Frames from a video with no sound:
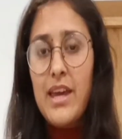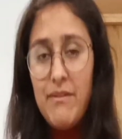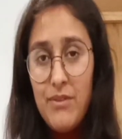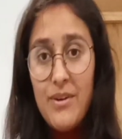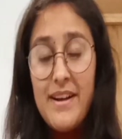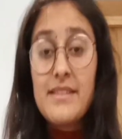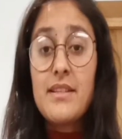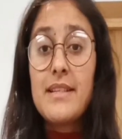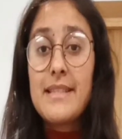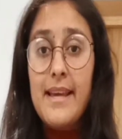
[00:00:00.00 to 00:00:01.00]
If your
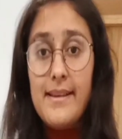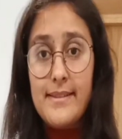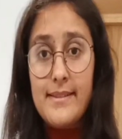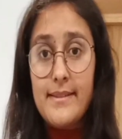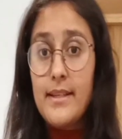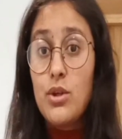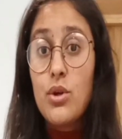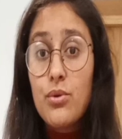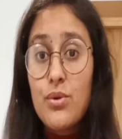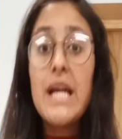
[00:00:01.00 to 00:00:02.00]
answer is yes, then
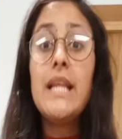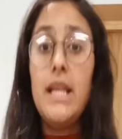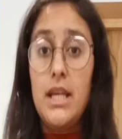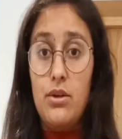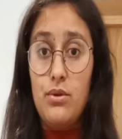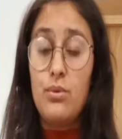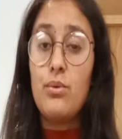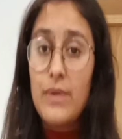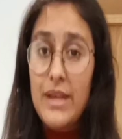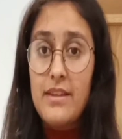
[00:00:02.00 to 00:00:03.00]
you really need
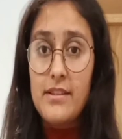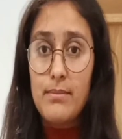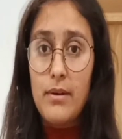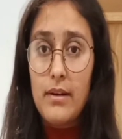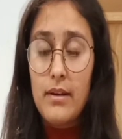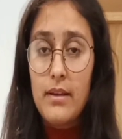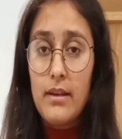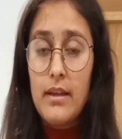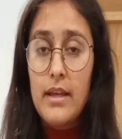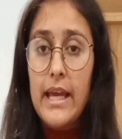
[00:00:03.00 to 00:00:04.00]
to read this book.
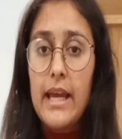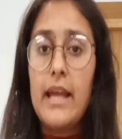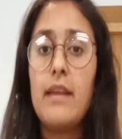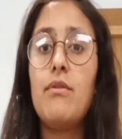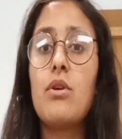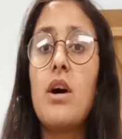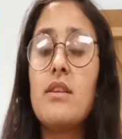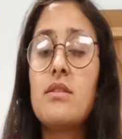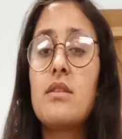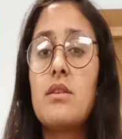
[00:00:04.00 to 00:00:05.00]
And if your
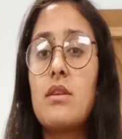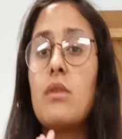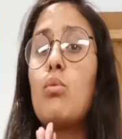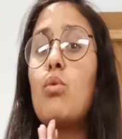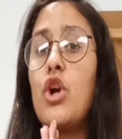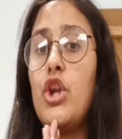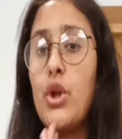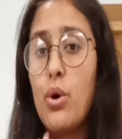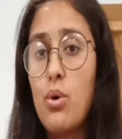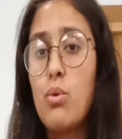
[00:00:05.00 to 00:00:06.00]
answers were
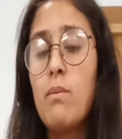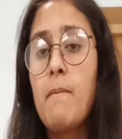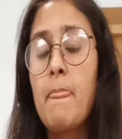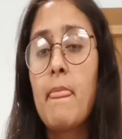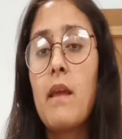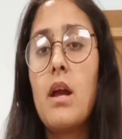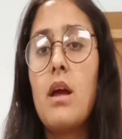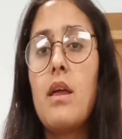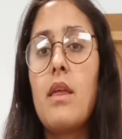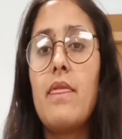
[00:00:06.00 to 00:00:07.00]
no,
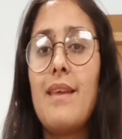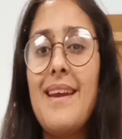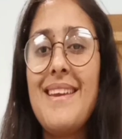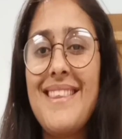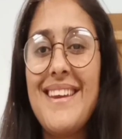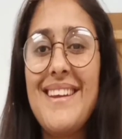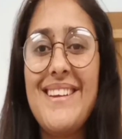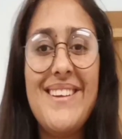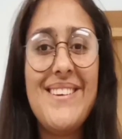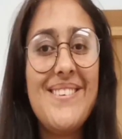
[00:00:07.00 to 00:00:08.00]
then I think
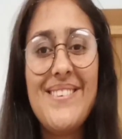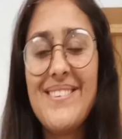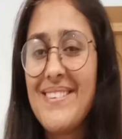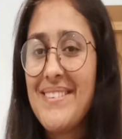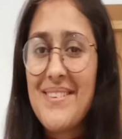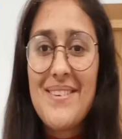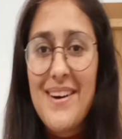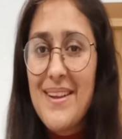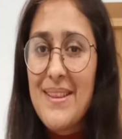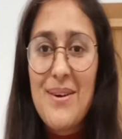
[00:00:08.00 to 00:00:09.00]
you know
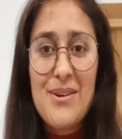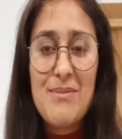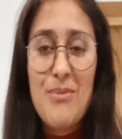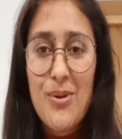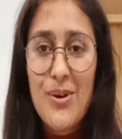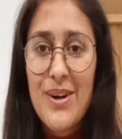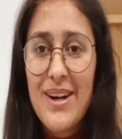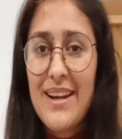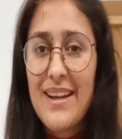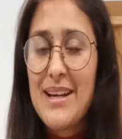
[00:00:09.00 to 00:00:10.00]
a lot more
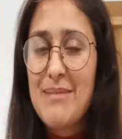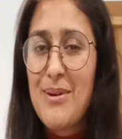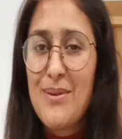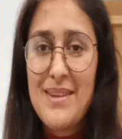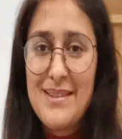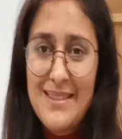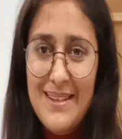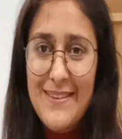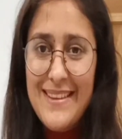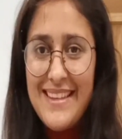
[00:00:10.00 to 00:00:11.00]
about this
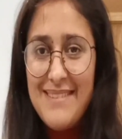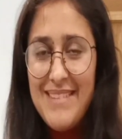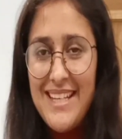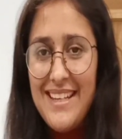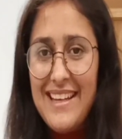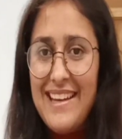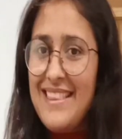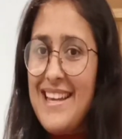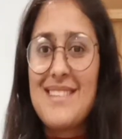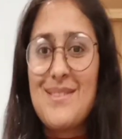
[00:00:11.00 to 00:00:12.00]
secret than me,
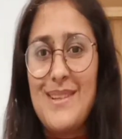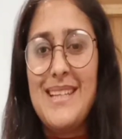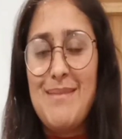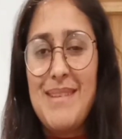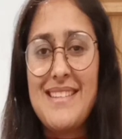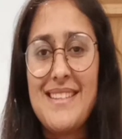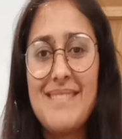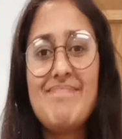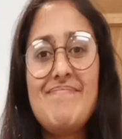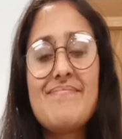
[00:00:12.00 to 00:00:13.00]
and that's really
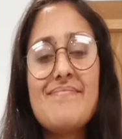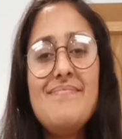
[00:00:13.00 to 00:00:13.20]
amazing.